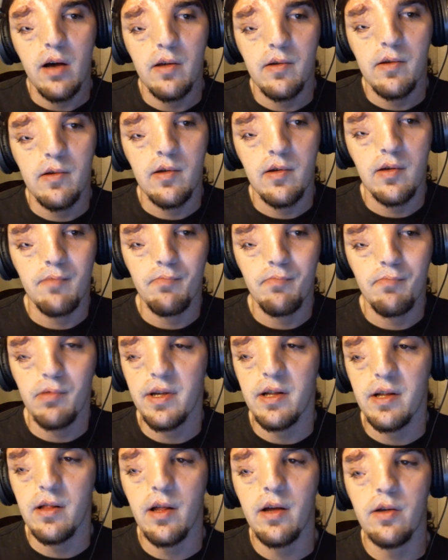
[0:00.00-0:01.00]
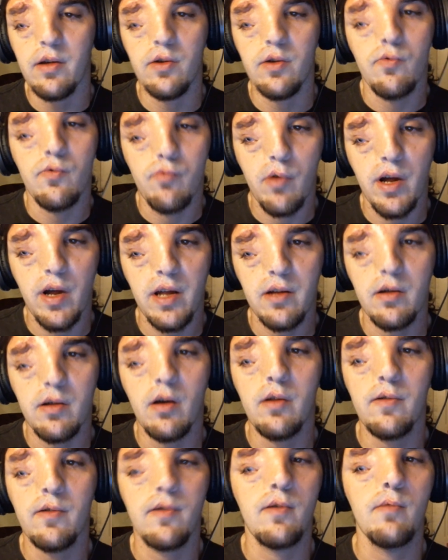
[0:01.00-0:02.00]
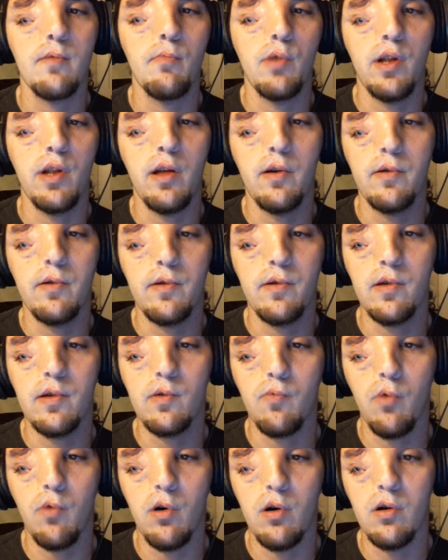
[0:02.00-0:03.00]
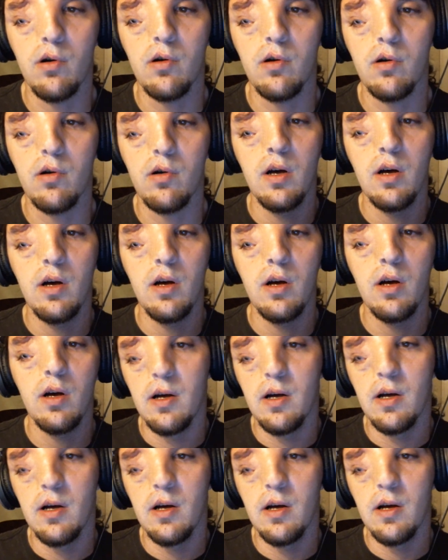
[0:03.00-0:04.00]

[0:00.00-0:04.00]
does not simply let you write on someone else's wall.